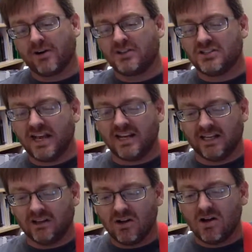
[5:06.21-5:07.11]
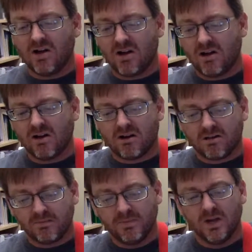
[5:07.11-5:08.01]
first ending. Lord,
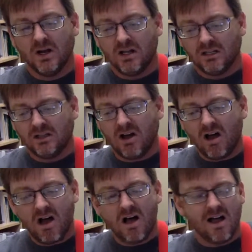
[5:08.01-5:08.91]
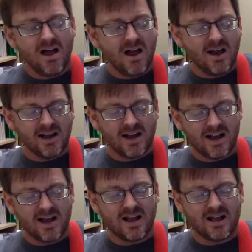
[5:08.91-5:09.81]
Lord
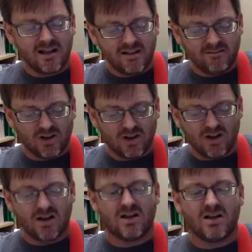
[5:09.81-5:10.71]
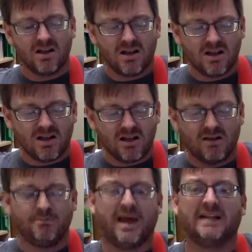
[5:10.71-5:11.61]
of
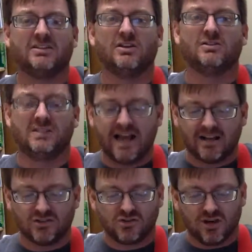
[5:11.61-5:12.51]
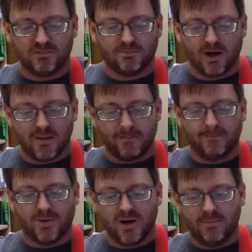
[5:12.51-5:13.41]
all. Back to those downstrung.
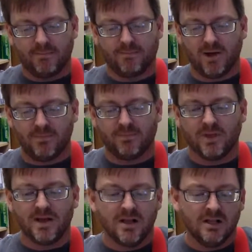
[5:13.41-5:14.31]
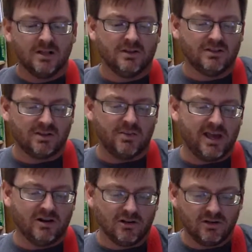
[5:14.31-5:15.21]
Bump, bump, bump. Some
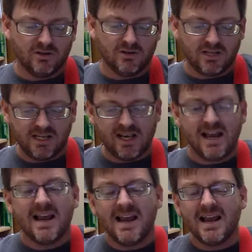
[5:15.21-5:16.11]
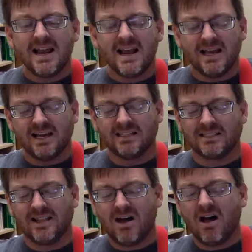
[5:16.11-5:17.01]
interlude. He
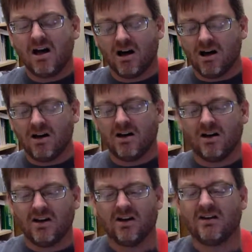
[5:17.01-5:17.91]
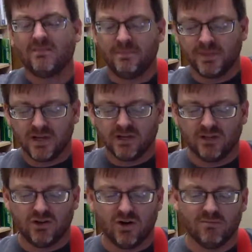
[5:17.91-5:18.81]
is Lord.
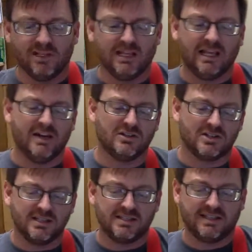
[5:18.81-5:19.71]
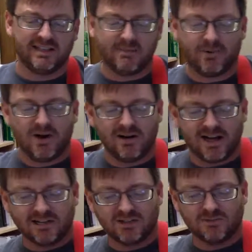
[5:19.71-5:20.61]
Normally the leader's going to sing that part,
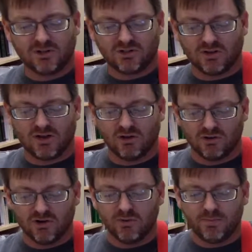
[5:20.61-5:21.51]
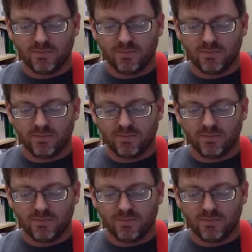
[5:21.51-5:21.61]
not so much the whole group.